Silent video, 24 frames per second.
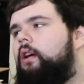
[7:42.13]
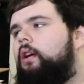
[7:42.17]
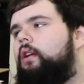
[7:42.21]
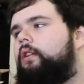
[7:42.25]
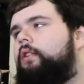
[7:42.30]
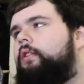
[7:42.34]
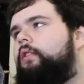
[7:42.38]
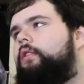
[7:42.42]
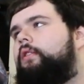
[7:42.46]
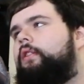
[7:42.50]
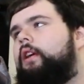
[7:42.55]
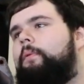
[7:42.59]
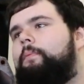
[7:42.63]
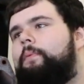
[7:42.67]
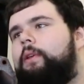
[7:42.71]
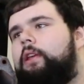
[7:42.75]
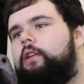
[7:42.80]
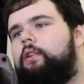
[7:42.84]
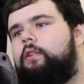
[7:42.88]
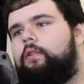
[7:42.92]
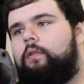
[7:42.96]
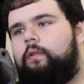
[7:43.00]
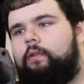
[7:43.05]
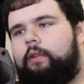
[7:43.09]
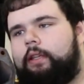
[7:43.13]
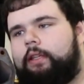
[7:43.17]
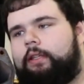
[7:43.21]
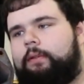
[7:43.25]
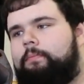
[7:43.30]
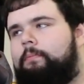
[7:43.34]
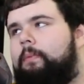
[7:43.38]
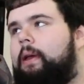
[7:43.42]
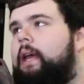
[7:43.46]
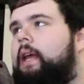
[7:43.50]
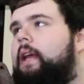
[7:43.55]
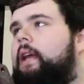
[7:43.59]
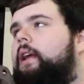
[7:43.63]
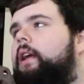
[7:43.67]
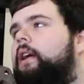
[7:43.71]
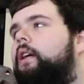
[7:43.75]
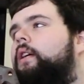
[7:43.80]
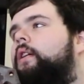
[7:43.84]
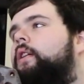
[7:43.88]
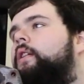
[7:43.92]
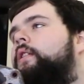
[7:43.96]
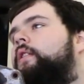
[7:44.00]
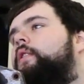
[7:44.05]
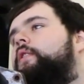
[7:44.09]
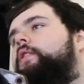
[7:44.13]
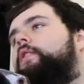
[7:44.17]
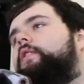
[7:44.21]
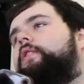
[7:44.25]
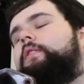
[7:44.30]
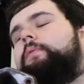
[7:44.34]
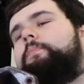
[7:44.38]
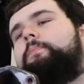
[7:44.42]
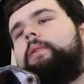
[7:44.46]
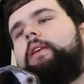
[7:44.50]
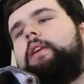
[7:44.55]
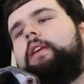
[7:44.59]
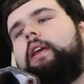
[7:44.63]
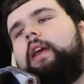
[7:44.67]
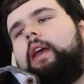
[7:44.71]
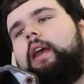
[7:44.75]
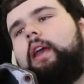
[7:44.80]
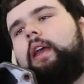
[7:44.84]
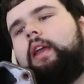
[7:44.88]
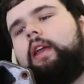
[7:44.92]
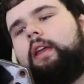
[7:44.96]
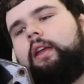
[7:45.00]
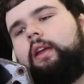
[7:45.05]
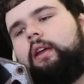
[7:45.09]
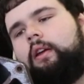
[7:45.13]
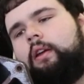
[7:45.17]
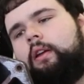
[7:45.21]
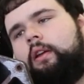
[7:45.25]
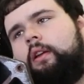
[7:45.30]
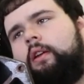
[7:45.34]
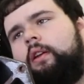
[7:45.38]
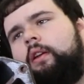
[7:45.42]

Some of you, this may just be a